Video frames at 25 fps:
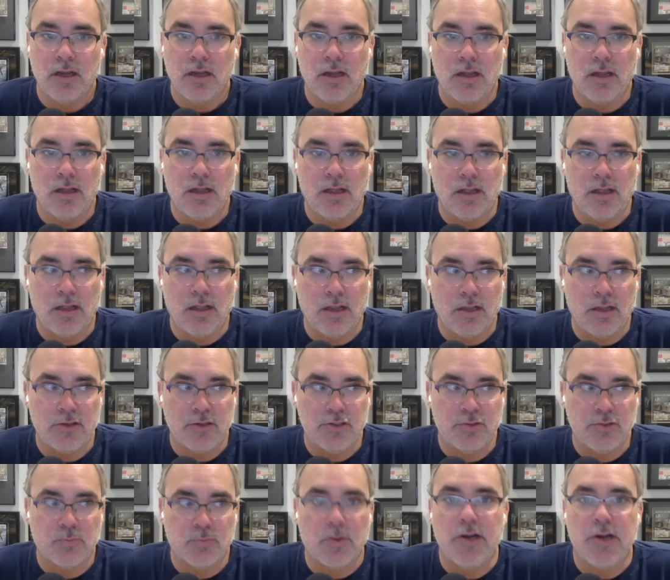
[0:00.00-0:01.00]
uh,
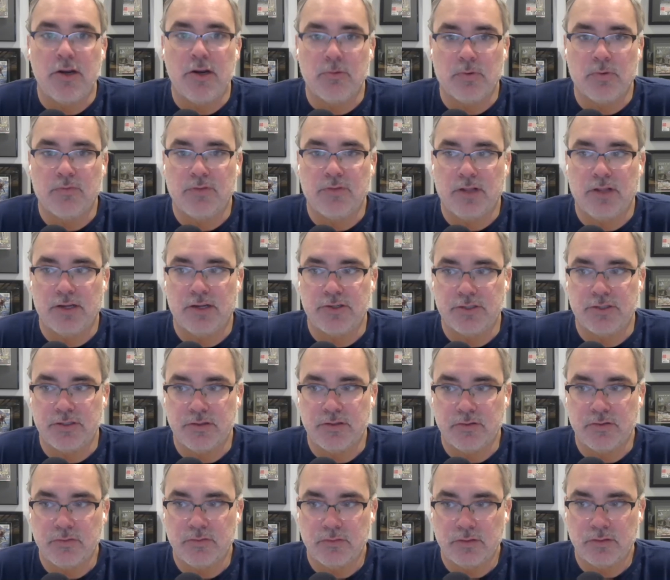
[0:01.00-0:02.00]
to render
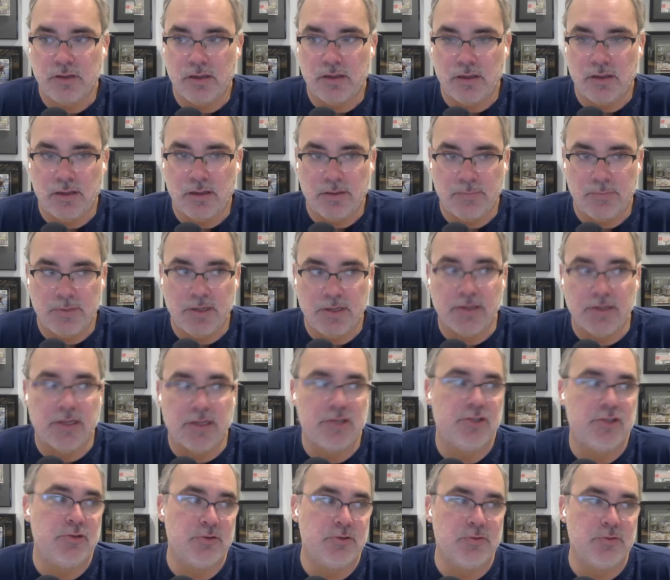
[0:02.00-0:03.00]
reflections, um,
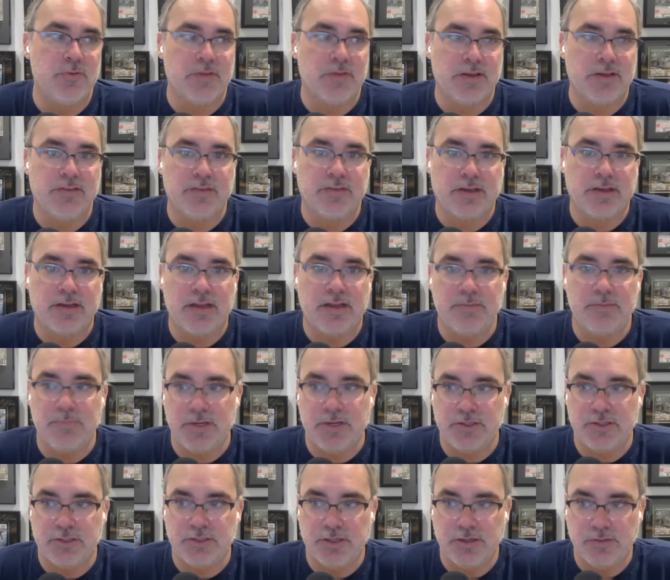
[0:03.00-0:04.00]
unless you do things like I'd
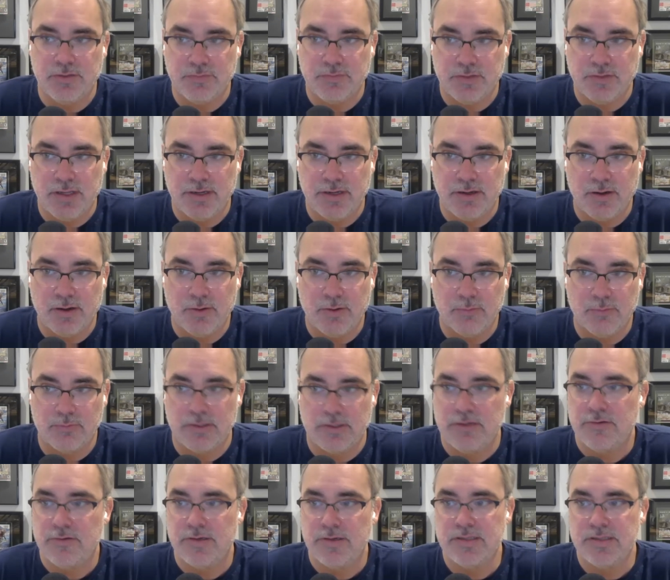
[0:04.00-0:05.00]
mentioned of like
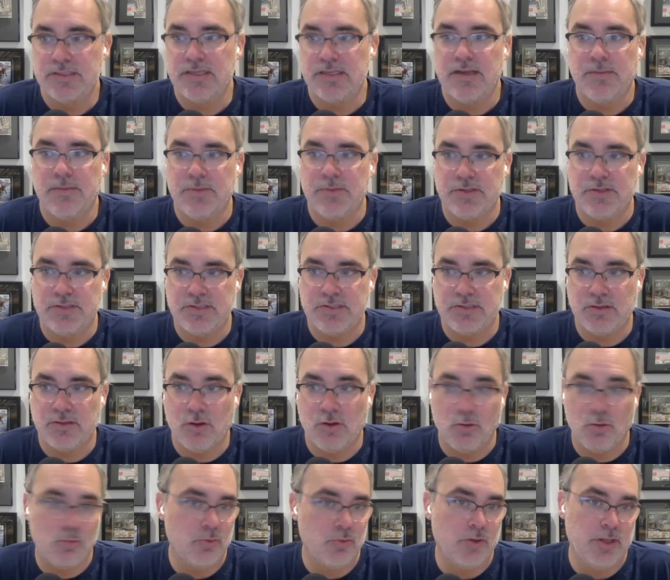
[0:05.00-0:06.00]
rendering Samus
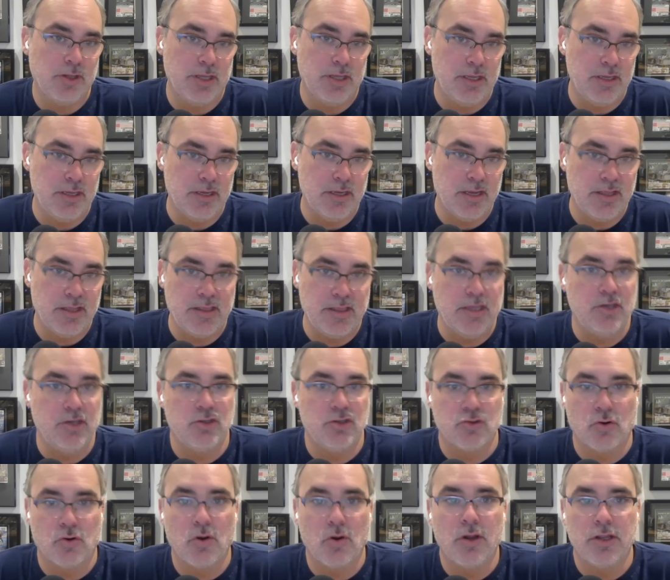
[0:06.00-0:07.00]
only and then
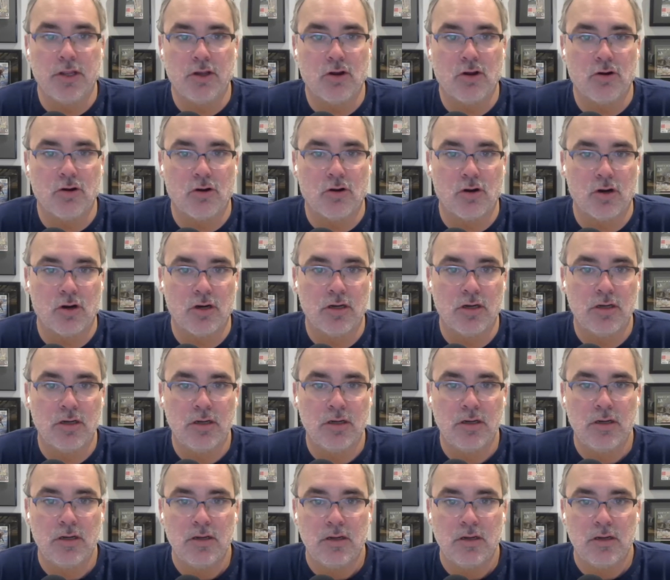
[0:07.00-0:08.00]
drawing her
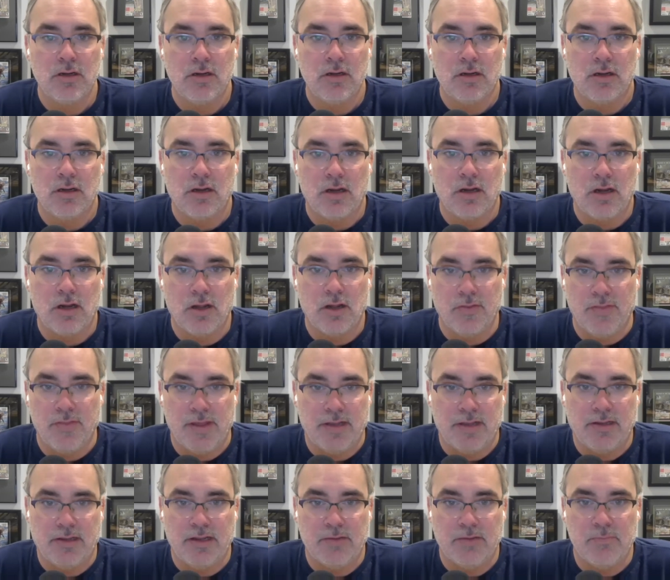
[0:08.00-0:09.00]
on
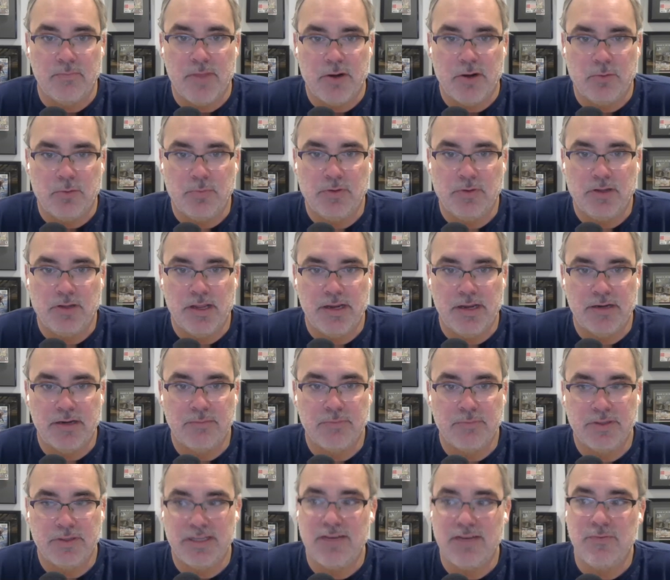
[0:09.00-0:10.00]
that like metal plate.
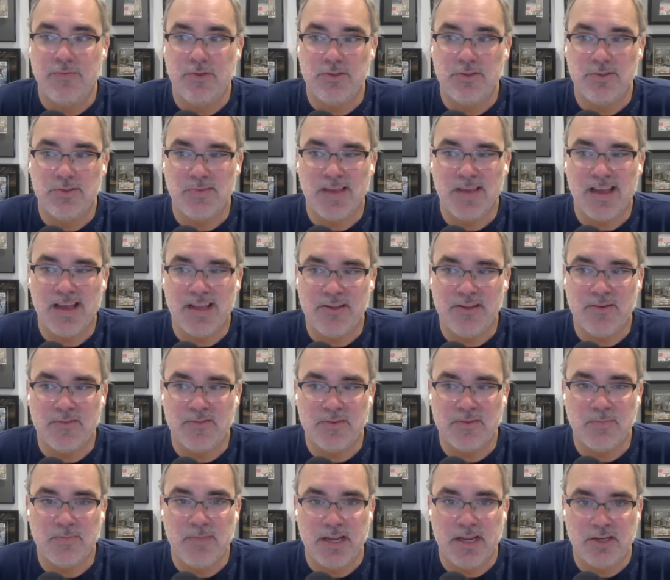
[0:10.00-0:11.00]
But then if you do that, you have
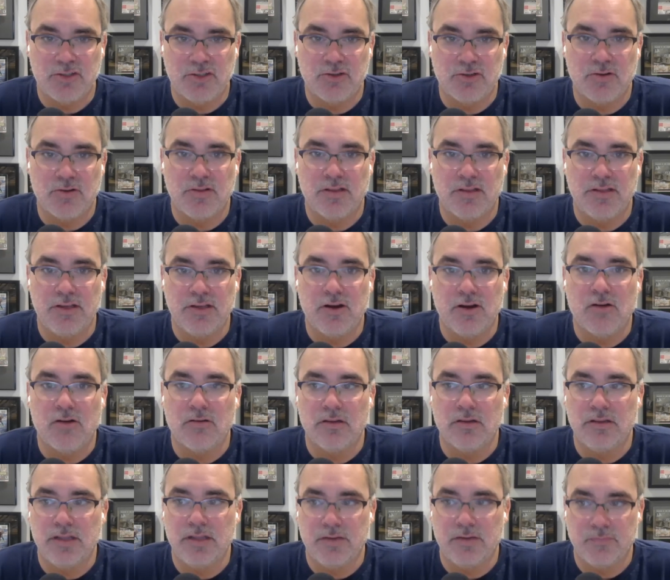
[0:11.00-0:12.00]
to make sure that the
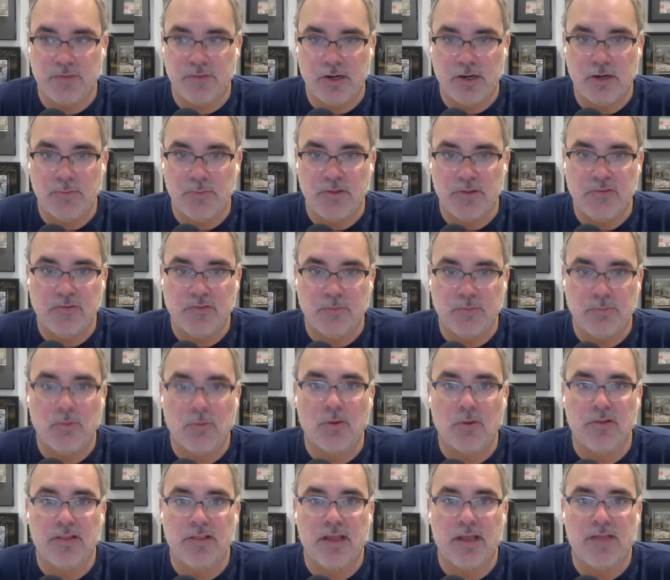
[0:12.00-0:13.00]
art and the environment
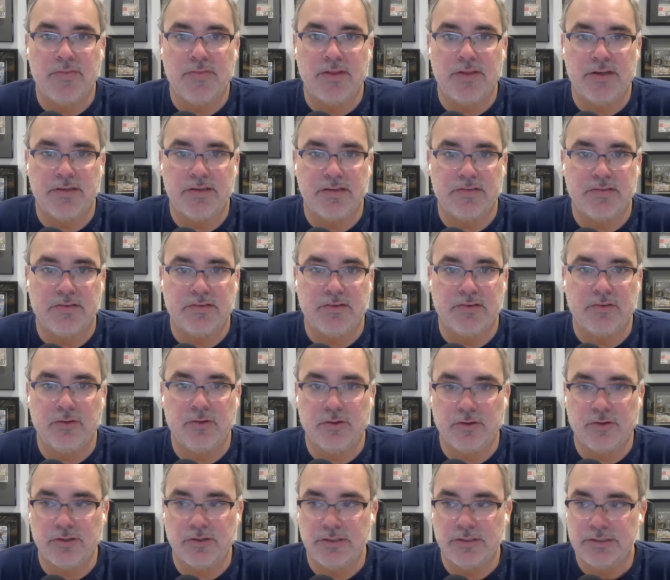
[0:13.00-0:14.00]
support that, that it doesn't
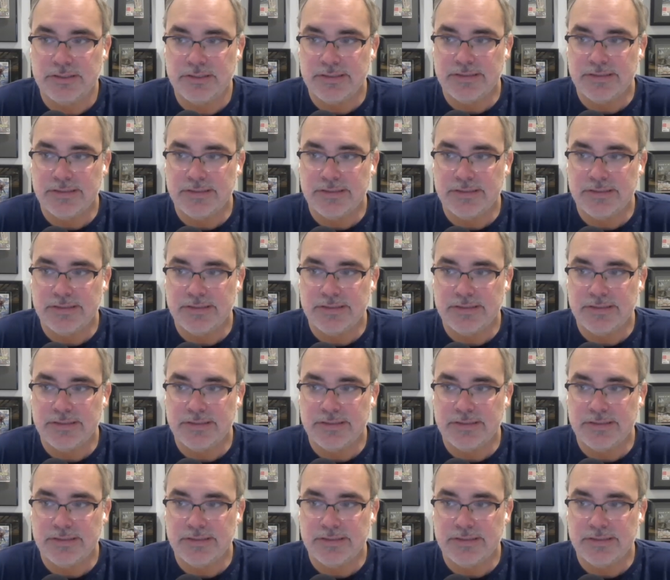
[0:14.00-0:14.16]
look